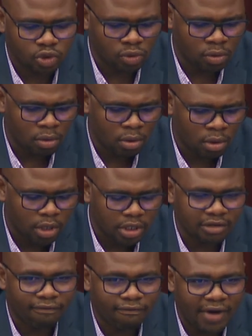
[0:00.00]
to
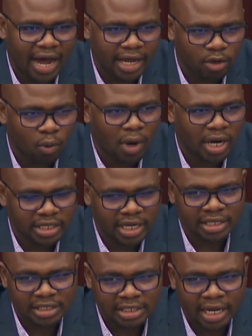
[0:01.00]
define what
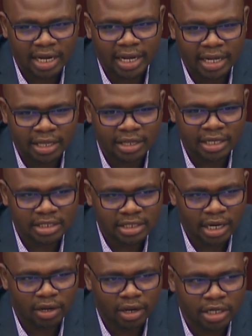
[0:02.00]
exactly this
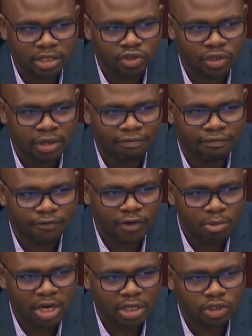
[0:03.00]
regulatory
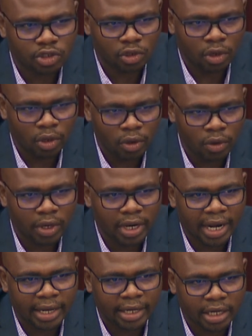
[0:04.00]
framework should look
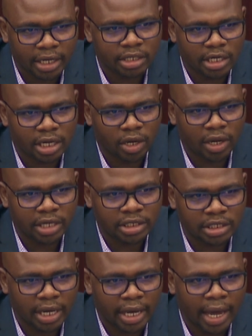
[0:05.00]
like in
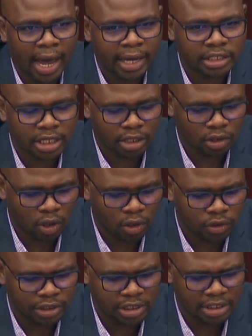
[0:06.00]
regulating AI
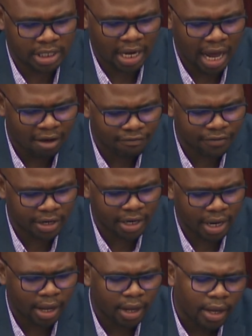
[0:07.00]
technologies in
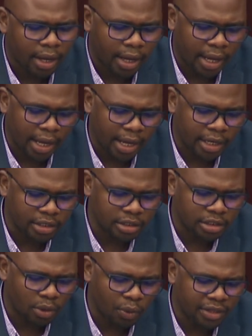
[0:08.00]
Africa.
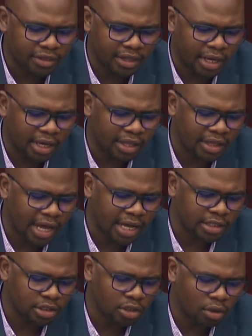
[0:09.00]
And we think
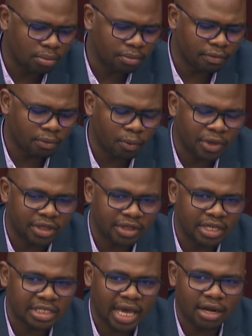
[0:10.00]
that, you know, with
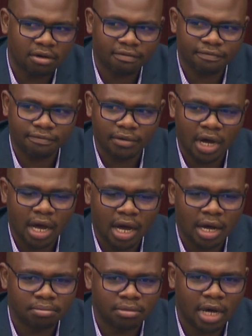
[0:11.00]
this kind of
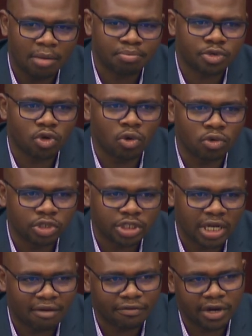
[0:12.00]
approach
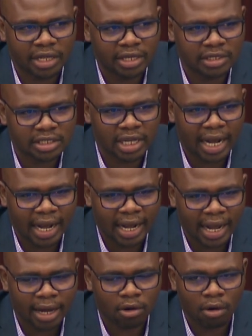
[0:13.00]
in Africa, there's still a
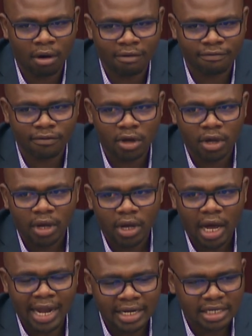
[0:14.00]
lack of
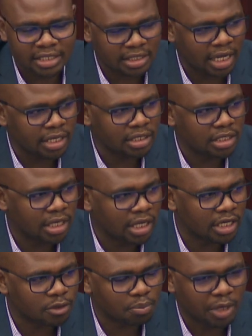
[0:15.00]
understanding,
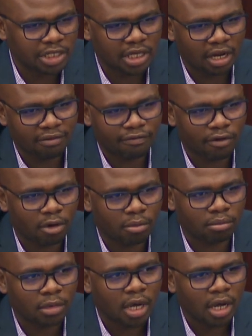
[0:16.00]
especially
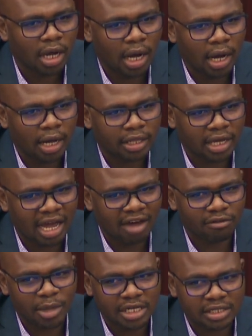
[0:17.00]
from the
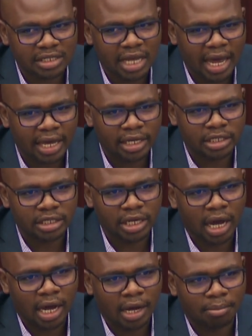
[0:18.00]
government side,
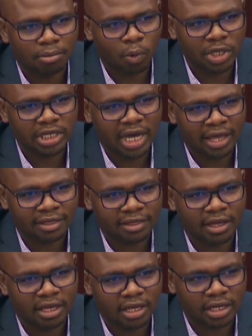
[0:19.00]
which I
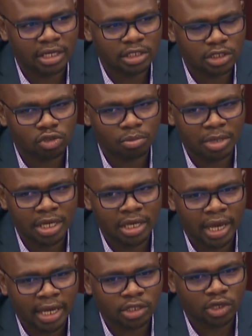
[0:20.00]
think needs to
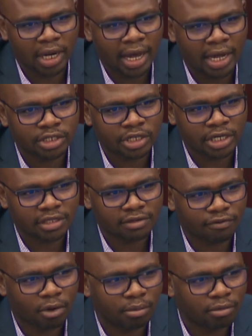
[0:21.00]
be actually addressed
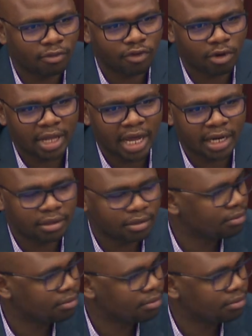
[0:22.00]
from that.